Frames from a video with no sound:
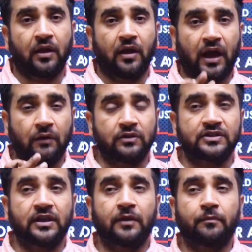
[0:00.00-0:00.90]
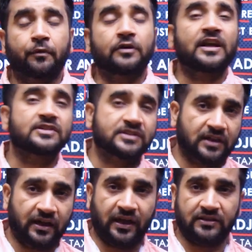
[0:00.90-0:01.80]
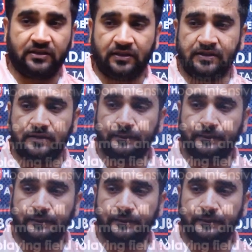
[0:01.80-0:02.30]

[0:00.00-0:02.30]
I would say, protests against this.